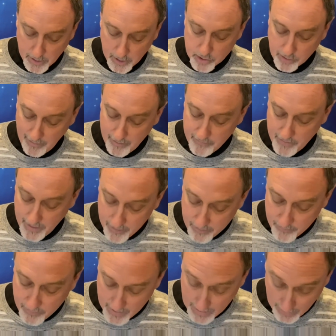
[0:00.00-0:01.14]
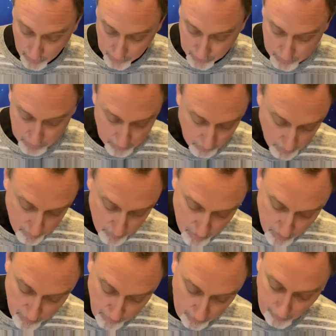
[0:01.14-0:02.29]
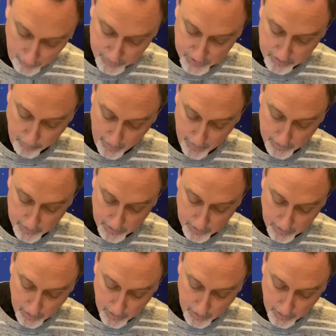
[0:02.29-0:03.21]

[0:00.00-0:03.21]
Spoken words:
drive envy out, remove all spite,